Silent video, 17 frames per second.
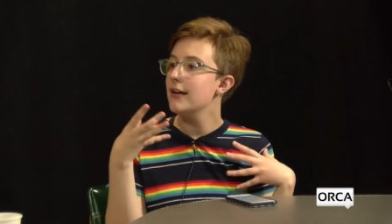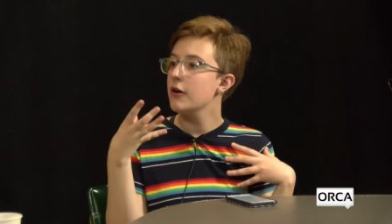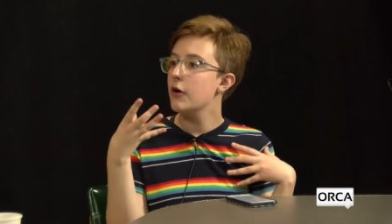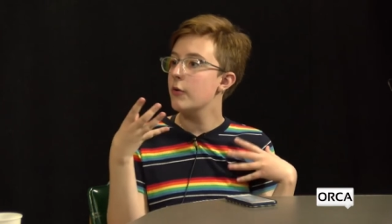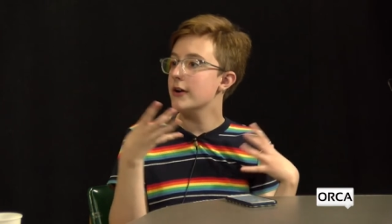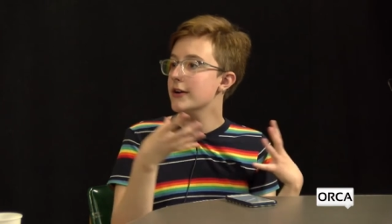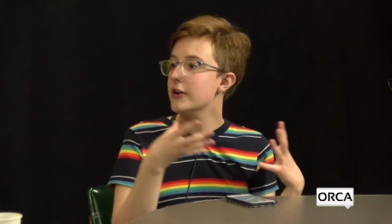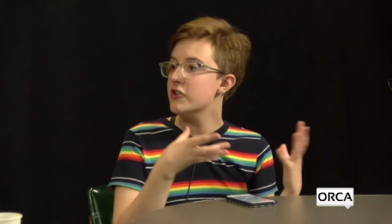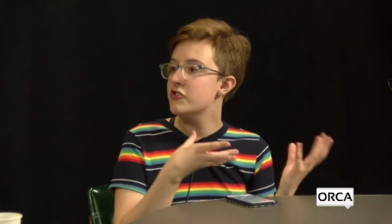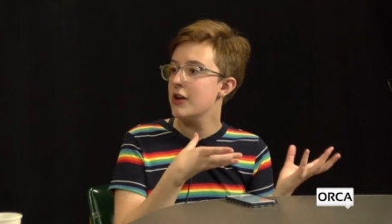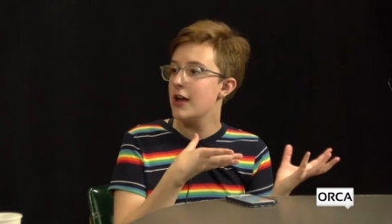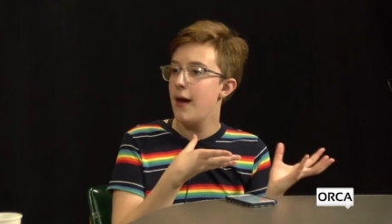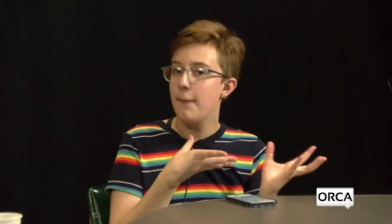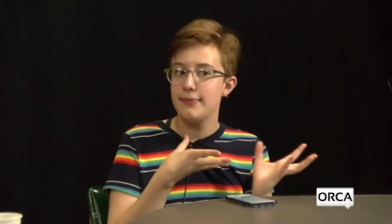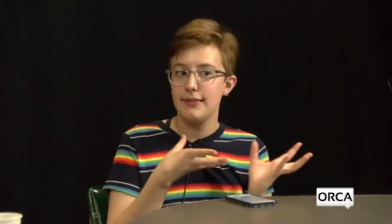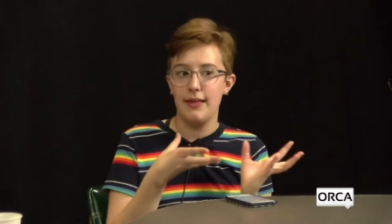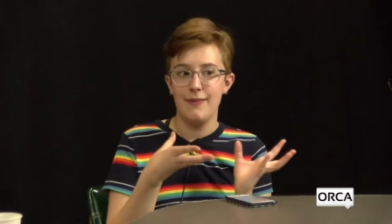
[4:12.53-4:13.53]
queer
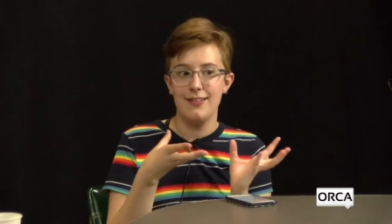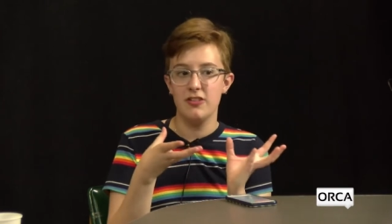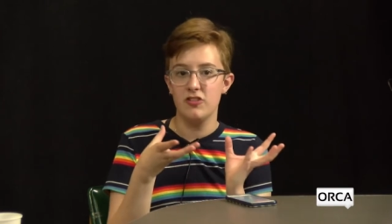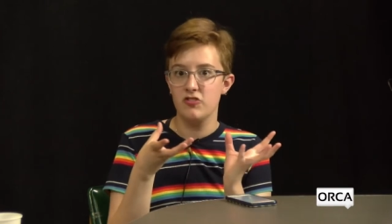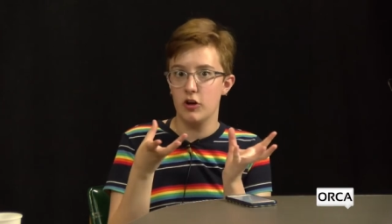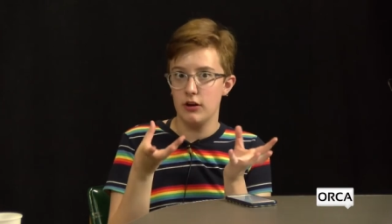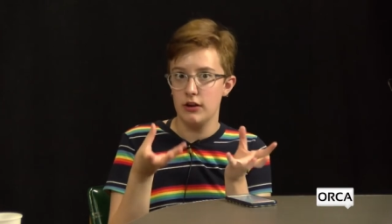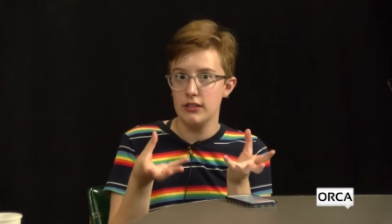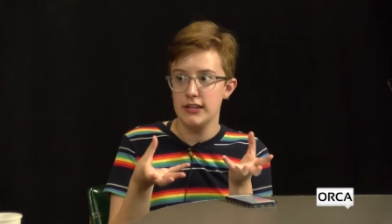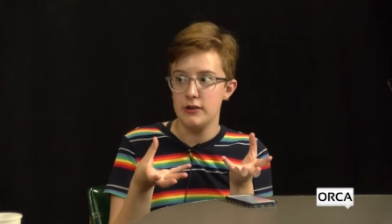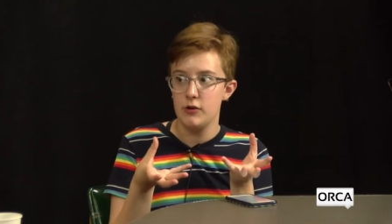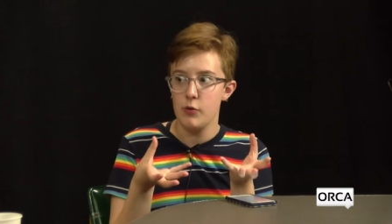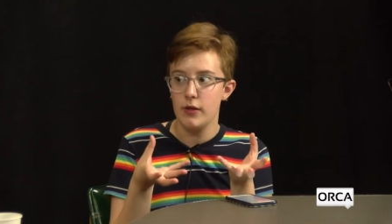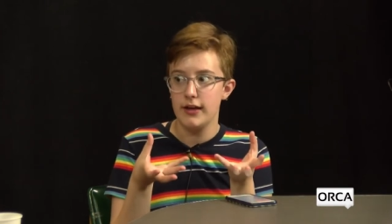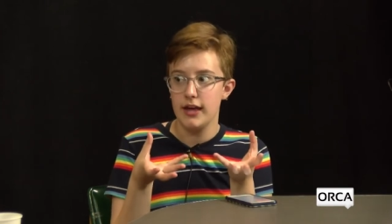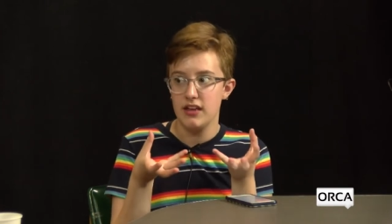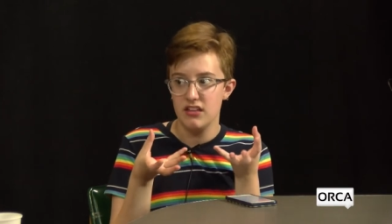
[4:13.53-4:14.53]
ships and then suddenly you're
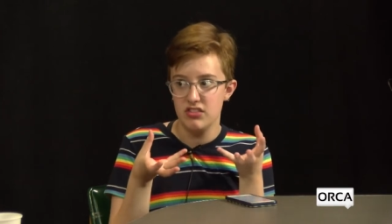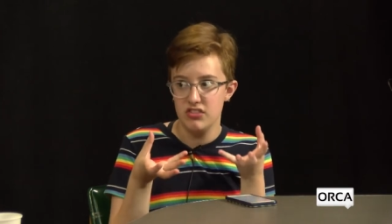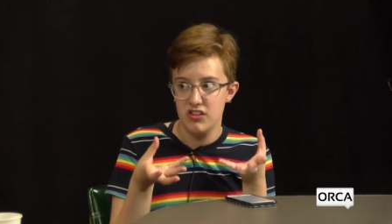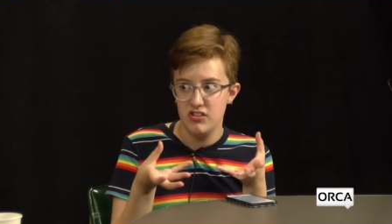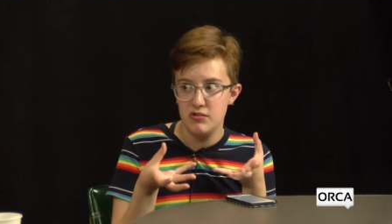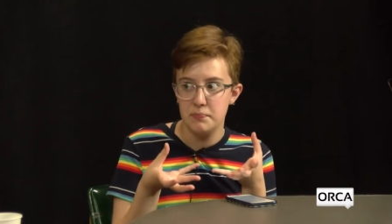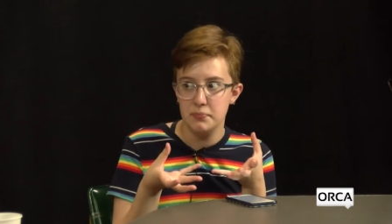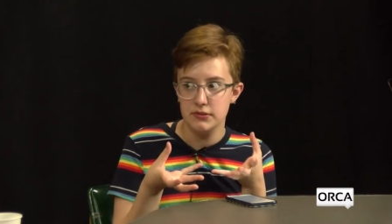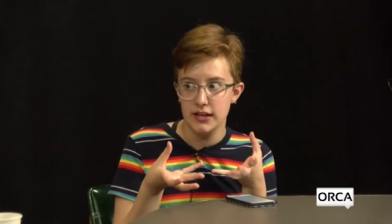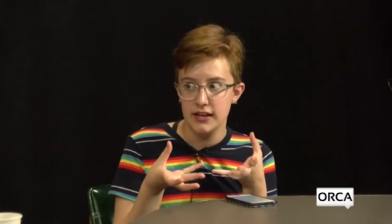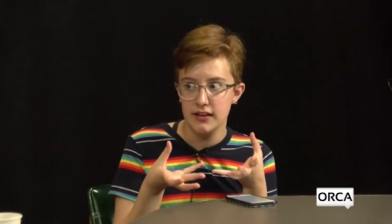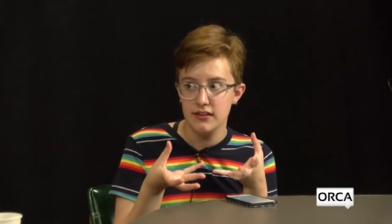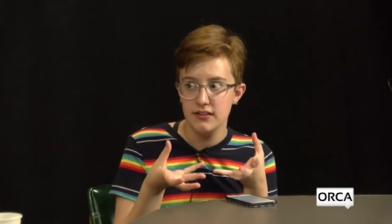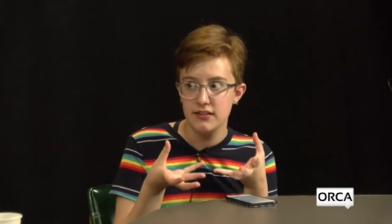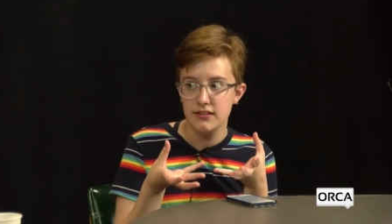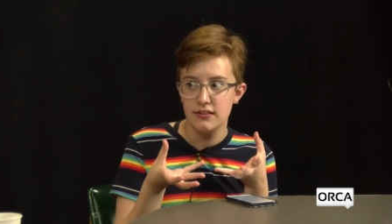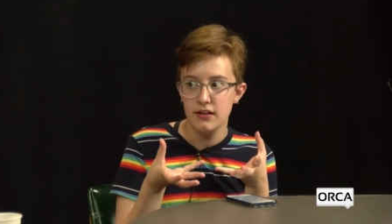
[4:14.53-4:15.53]
like in this
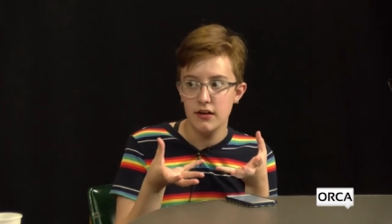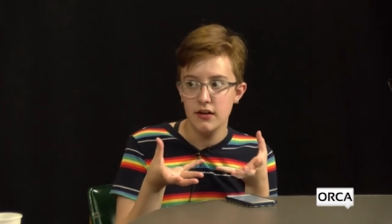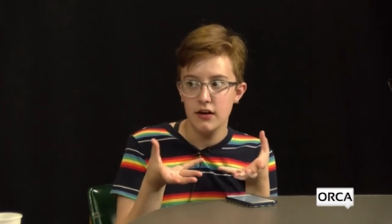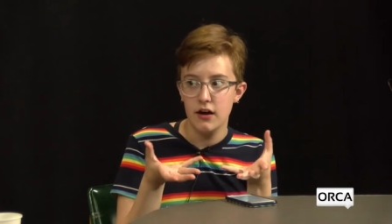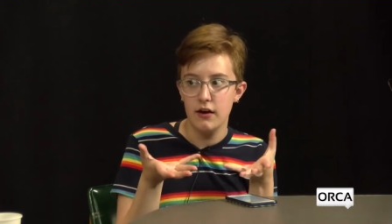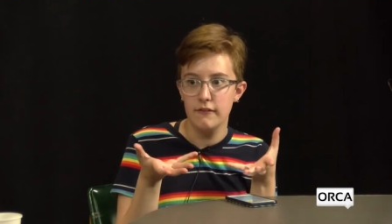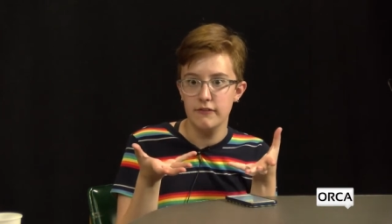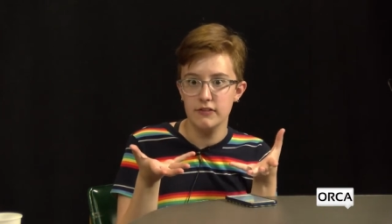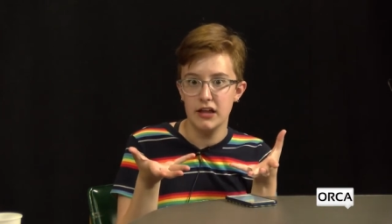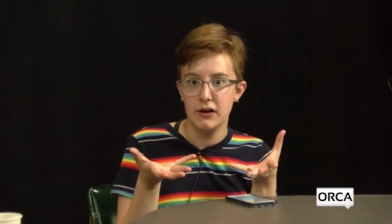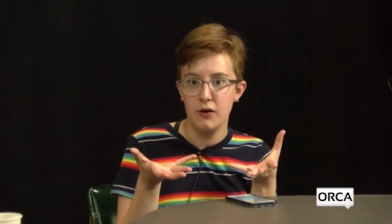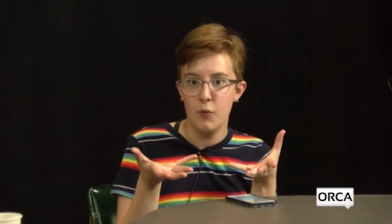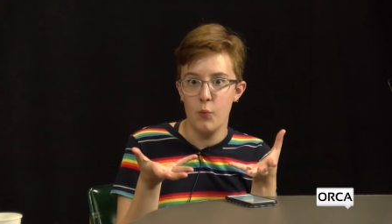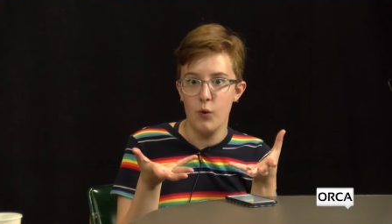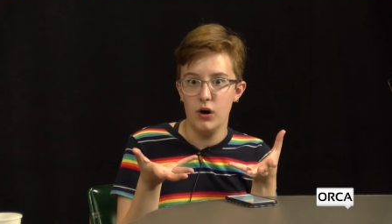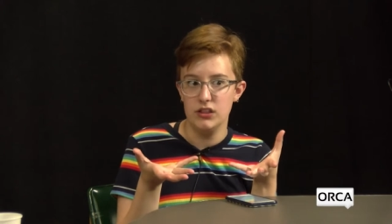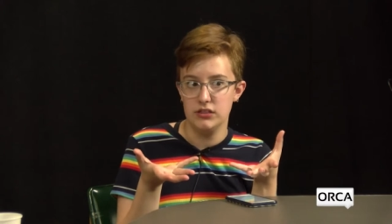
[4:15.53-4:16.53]
place of it's like
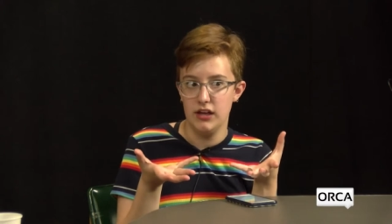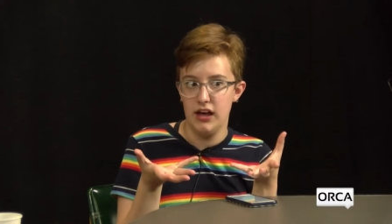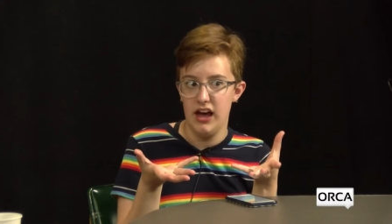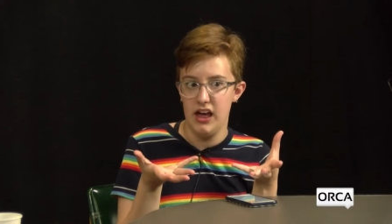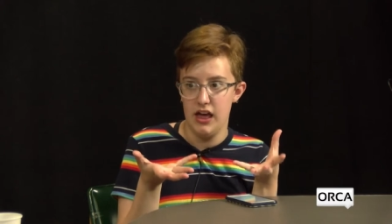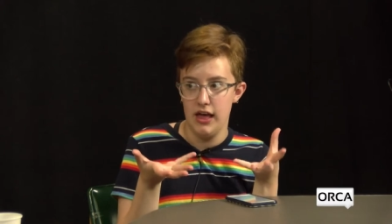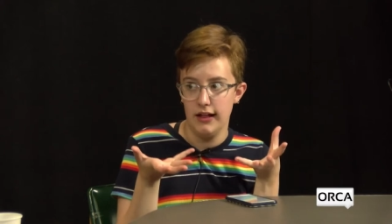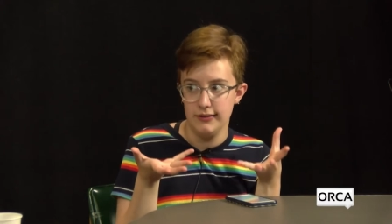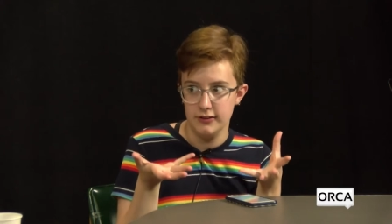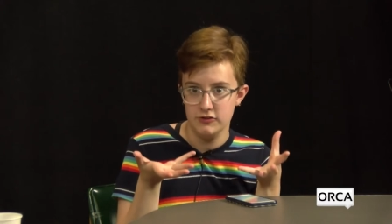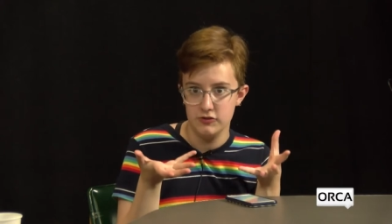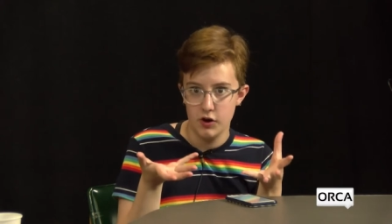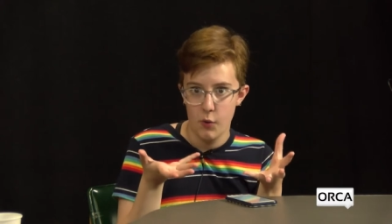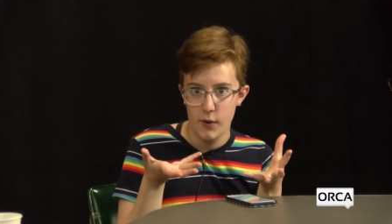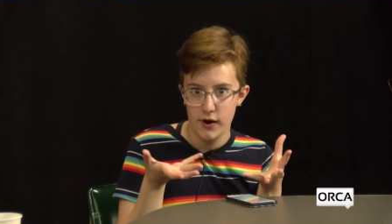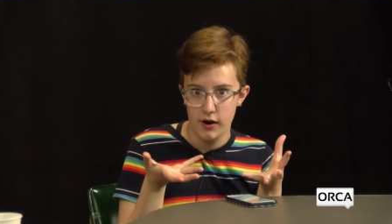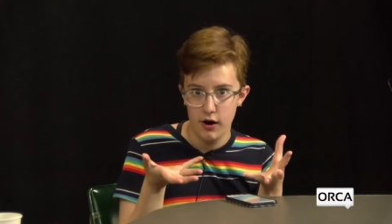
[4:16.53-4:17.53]
what the hell is
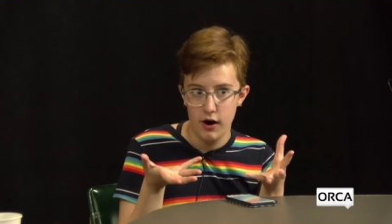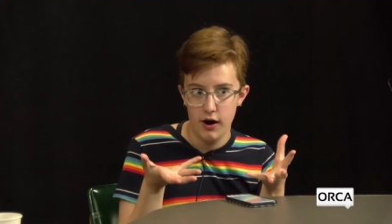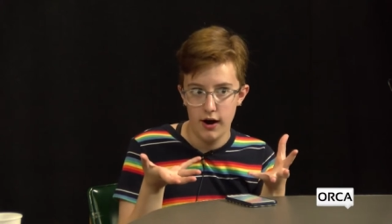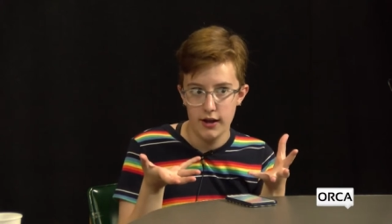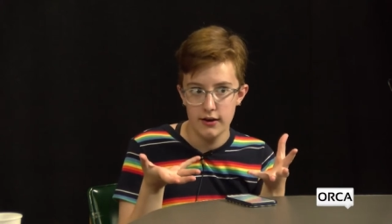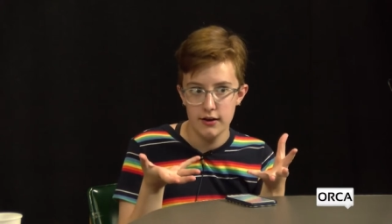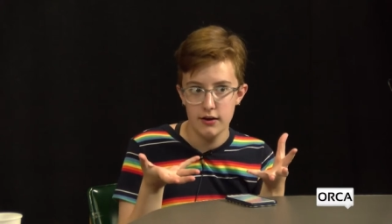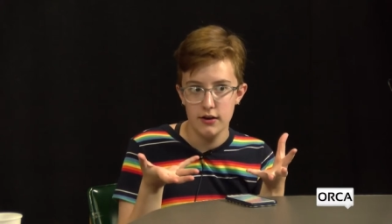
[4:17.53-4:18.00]
going on